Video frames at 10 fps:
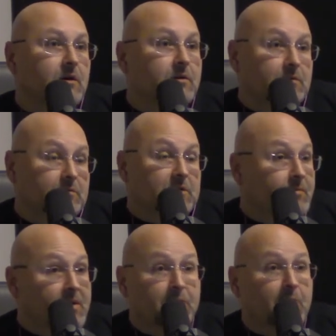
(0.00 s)

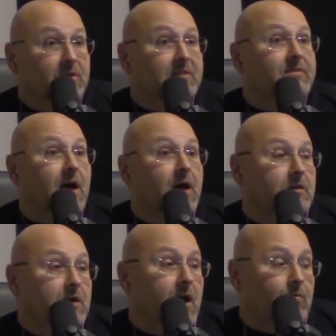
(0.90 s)
Some people believe that.
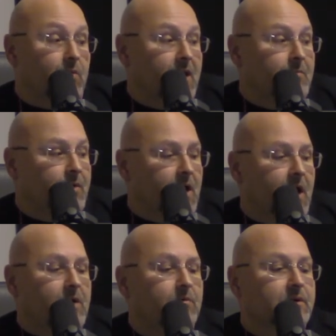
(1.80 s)
Yeah, right. But
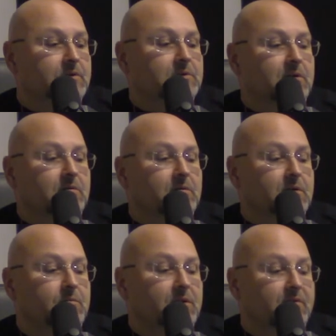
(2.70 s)
I don't
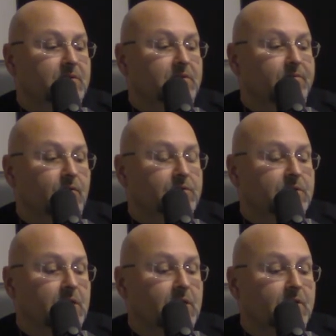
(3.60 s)
necessarily believe that the
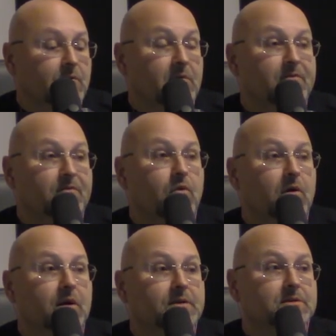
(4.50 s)
first three or
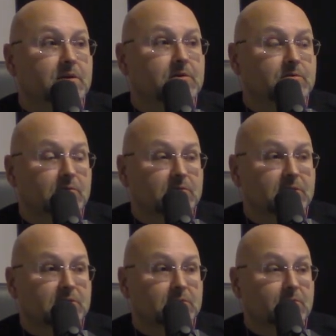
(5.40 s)
four is a control
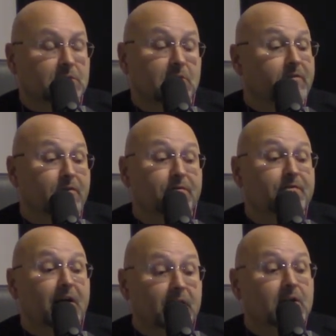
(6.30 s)
system. You have a
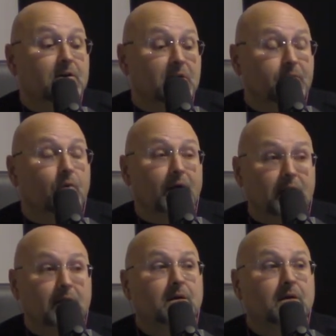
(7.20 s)
very good
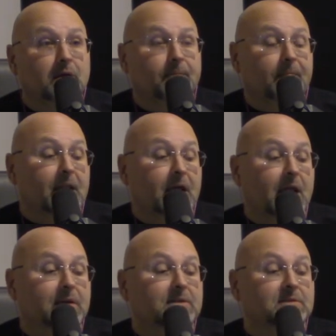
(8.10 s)
point. And,
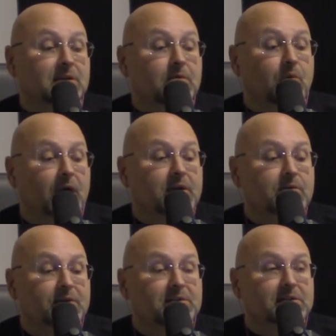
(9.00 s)
and I see why
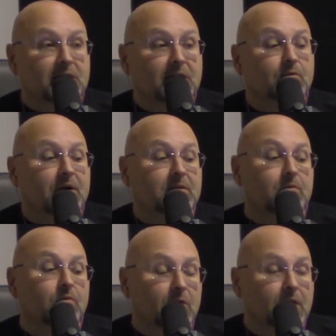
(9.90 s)
you would say that the way they're
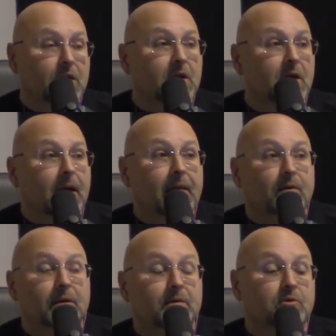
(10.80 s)
worded and
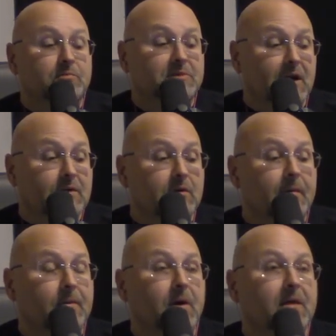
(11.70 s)
the way they're grouped together
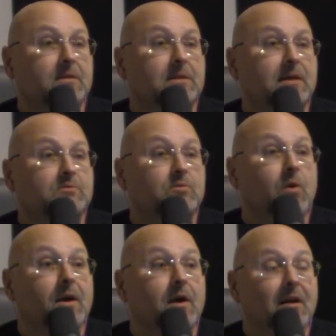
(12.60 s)
and the way that things were
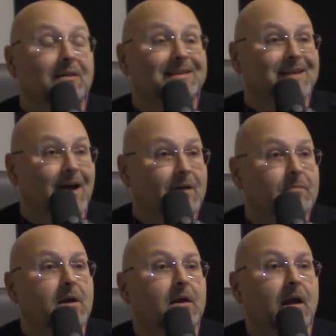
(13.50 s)
going on at that
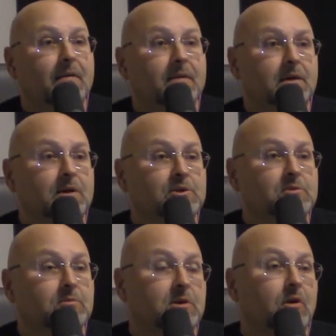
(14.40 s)
time and the
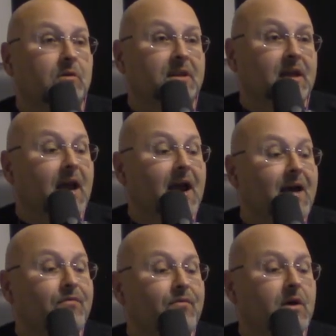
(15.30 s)
issue with the golden
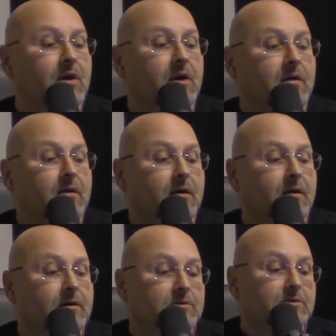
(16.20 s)
calf.
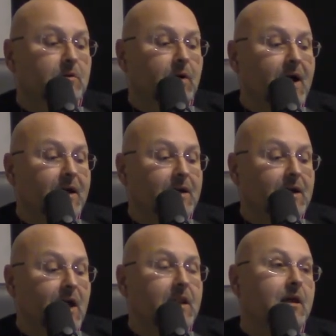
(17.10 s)
So I, I
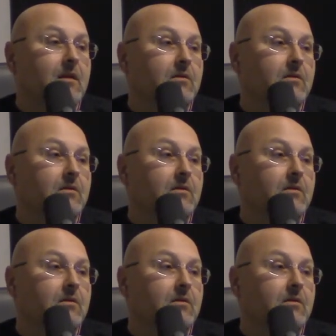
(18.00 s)
get it.